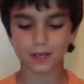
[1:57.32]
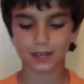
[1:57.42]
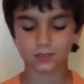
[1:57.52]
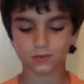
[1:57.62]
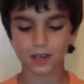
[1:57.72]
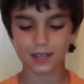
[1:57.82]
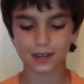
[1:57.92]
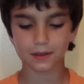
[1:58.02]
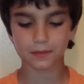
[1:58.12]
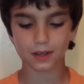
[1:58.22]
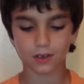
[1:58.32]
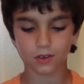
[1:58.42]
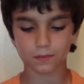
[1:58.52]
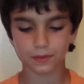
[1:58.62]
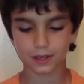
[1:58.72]
from X Y, and I'm gonna
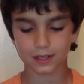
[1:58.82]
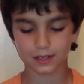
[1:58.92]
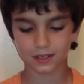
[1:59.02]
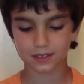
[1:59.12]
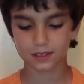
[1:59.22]
open it.